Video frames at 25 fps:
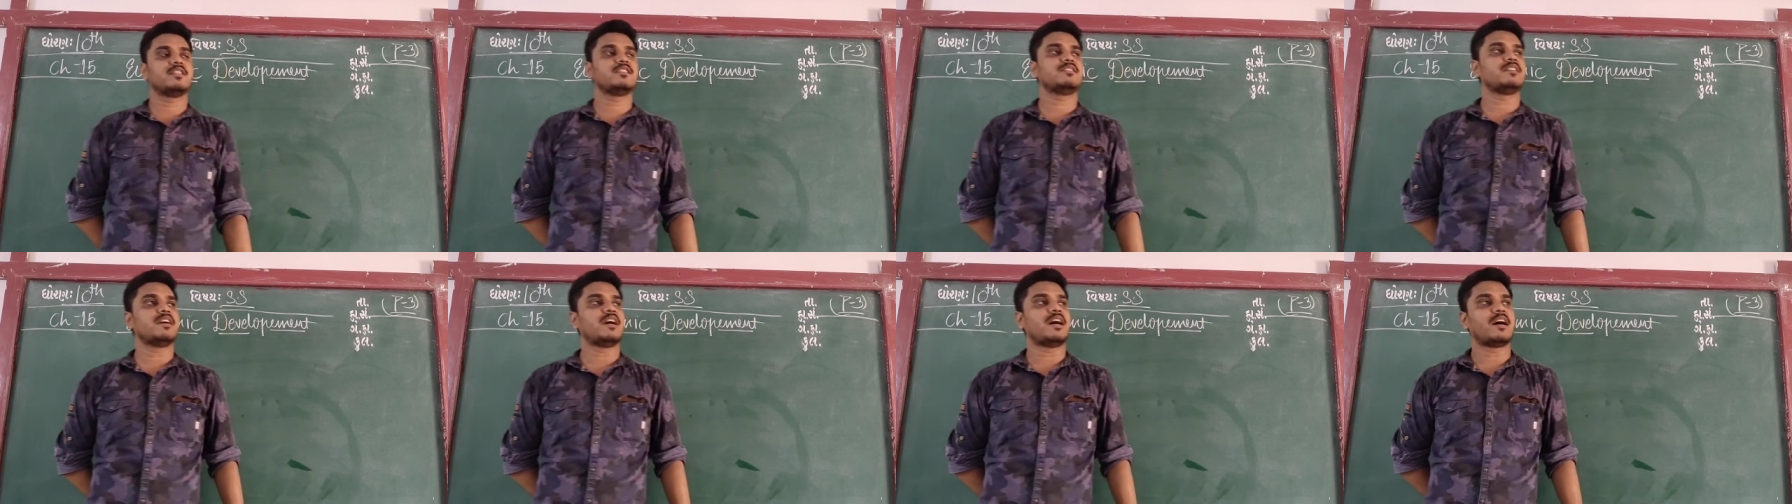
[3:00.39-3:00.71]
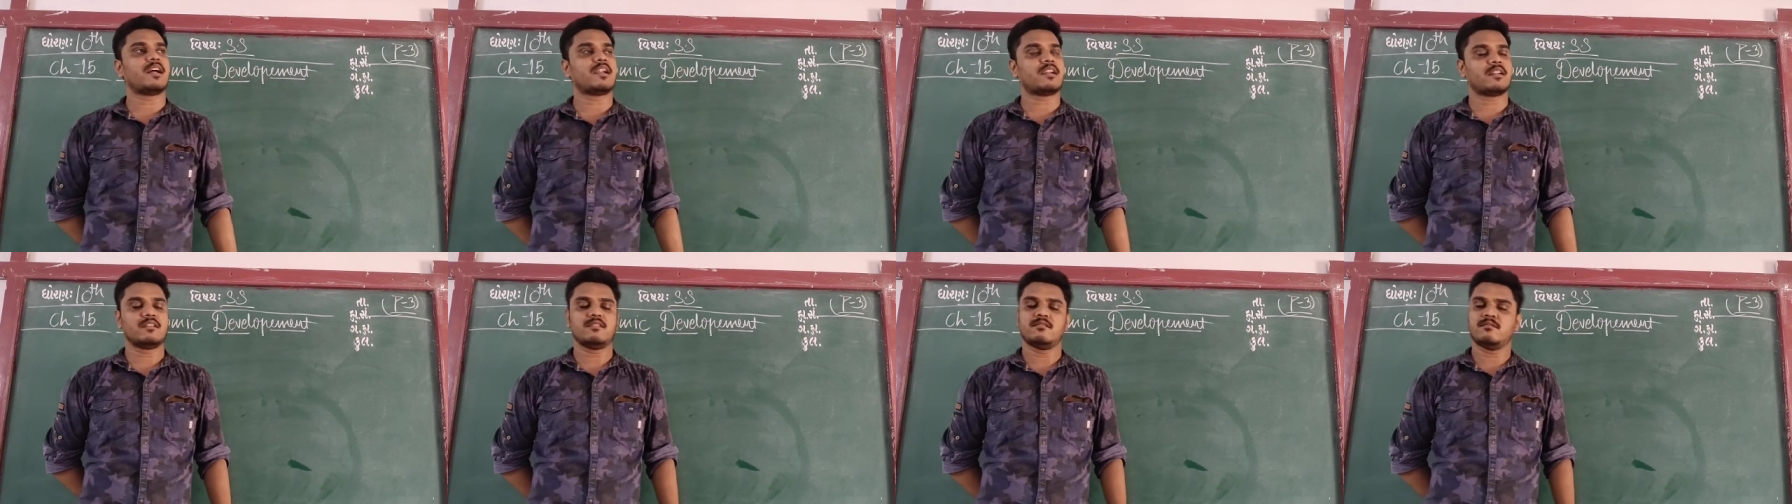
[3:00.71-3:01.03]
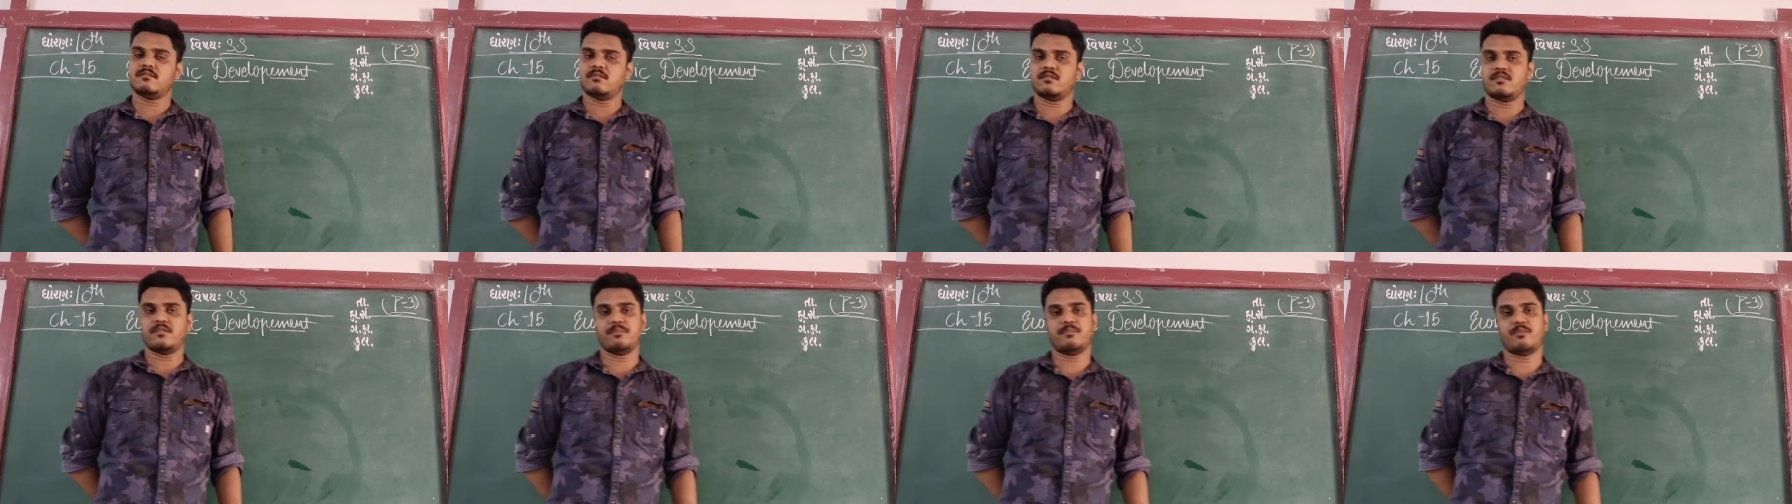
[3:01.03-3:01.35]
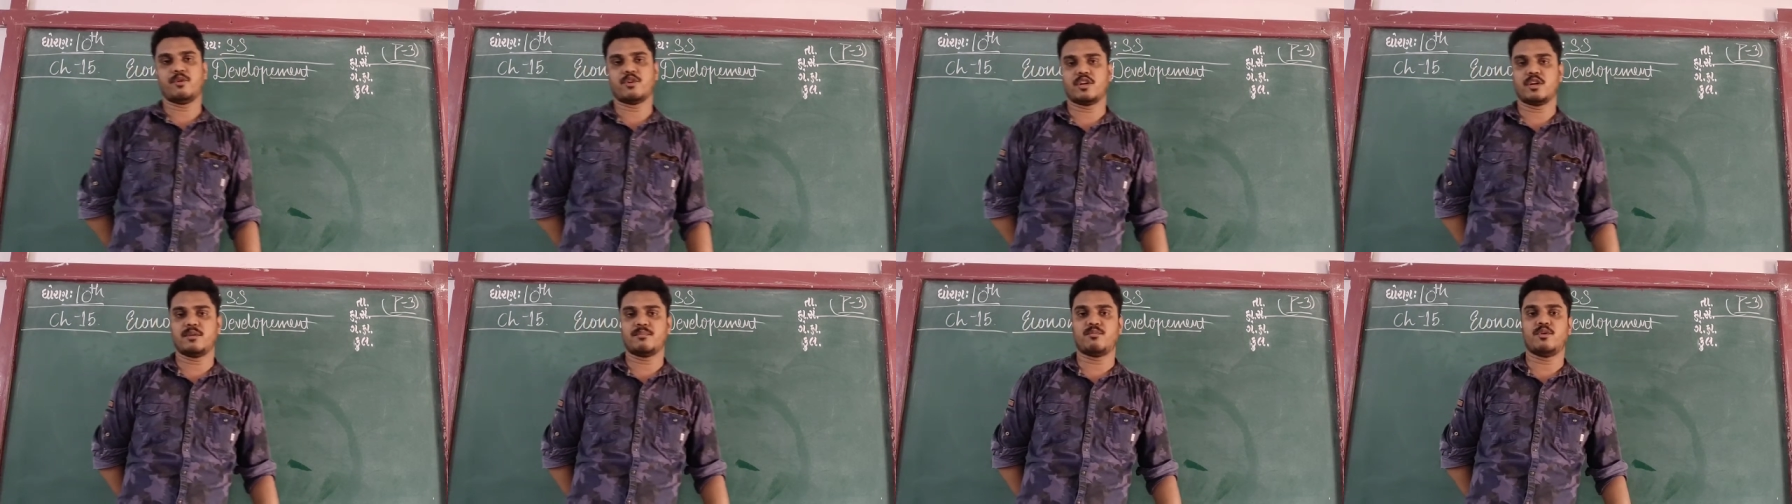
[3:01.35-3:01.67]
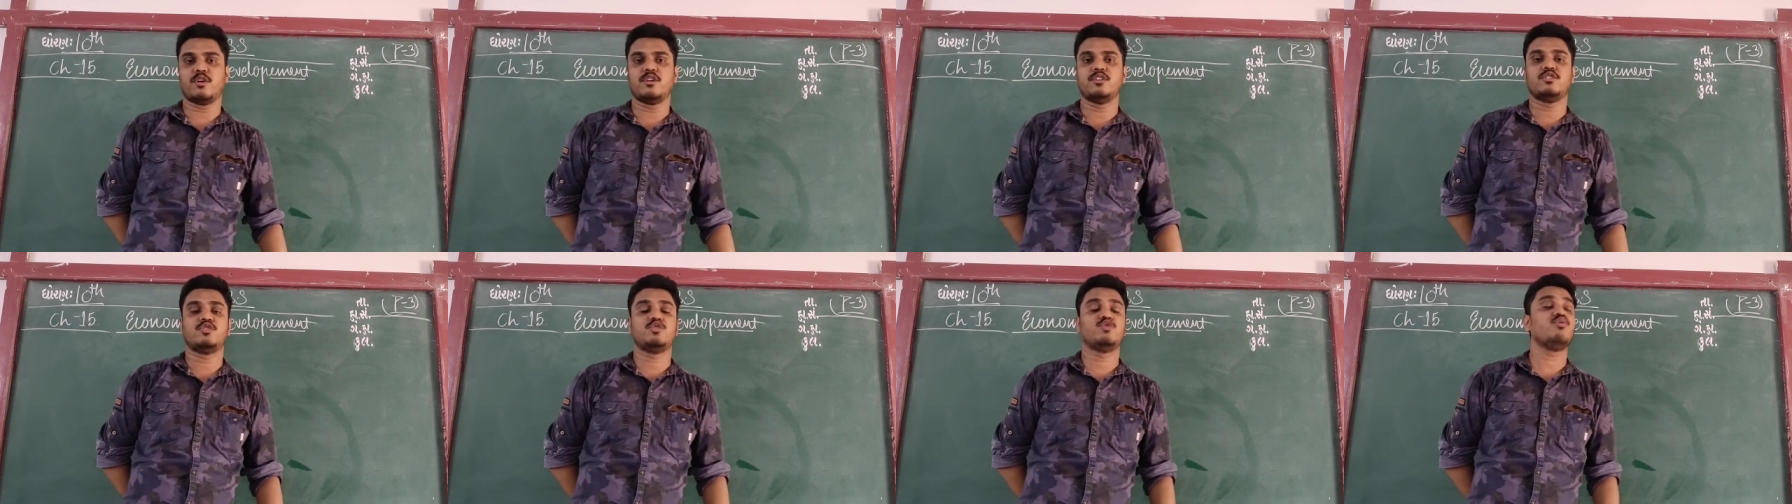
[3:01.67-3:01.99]
These are important
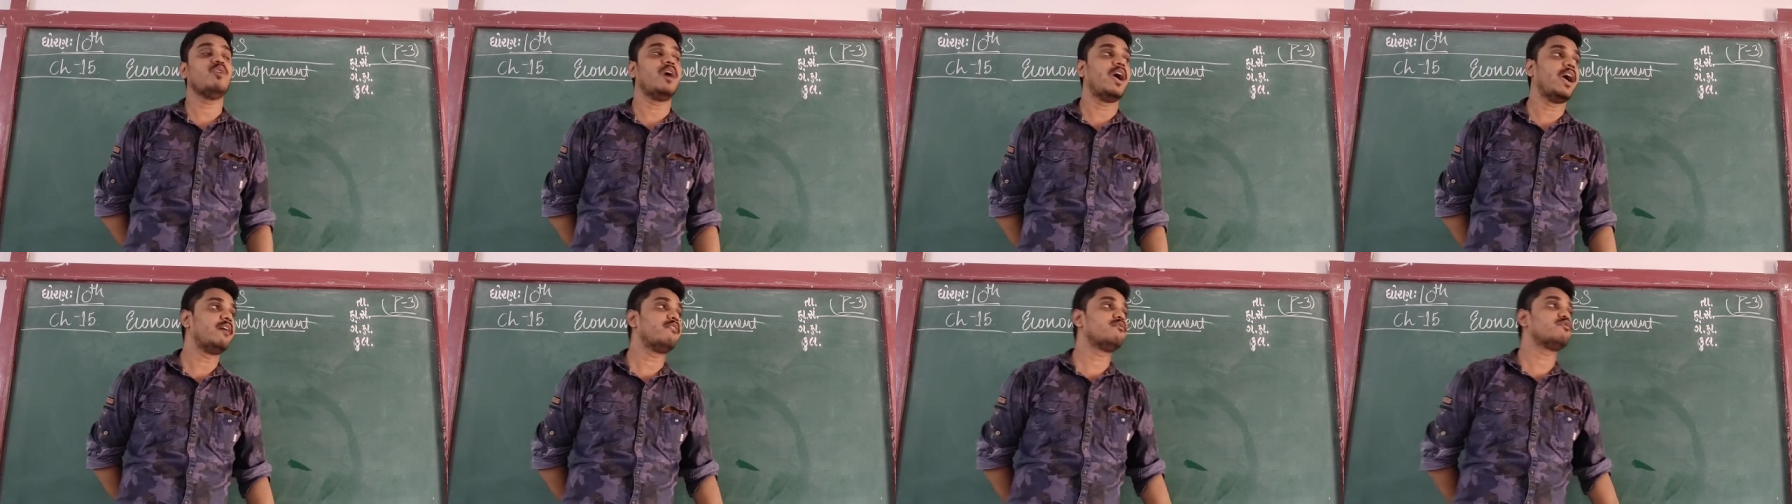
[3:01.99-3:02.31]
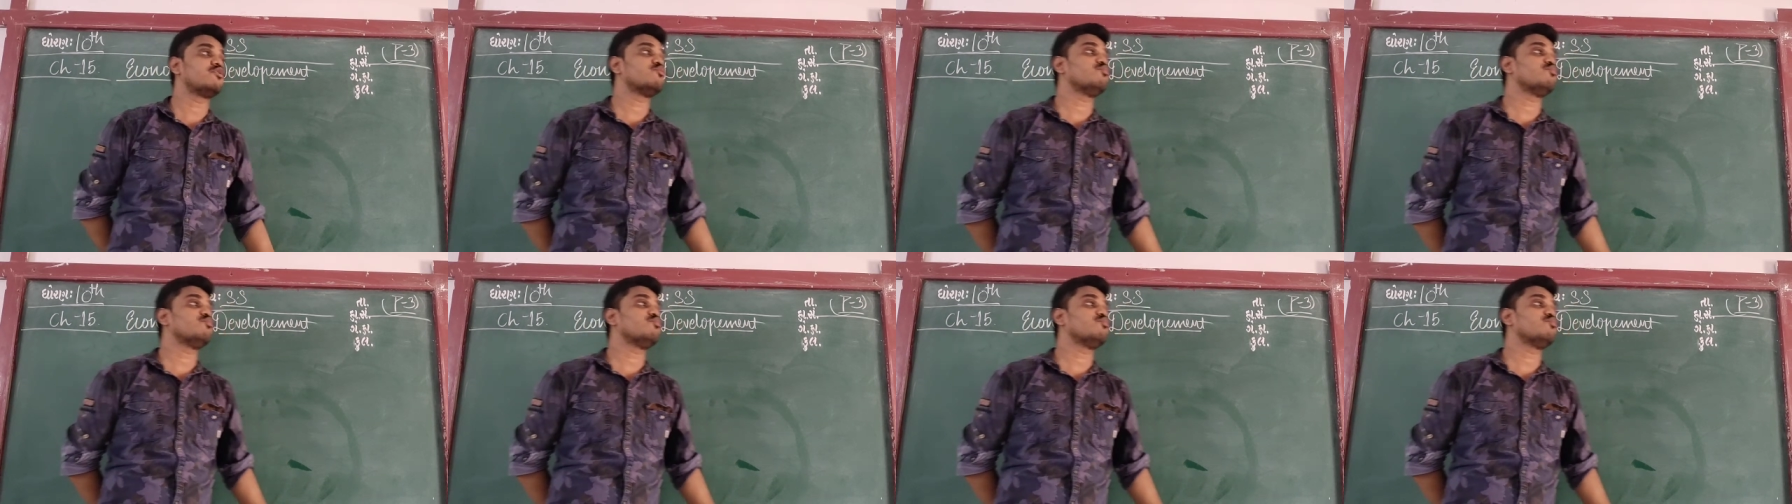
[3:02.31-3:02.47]
points. You have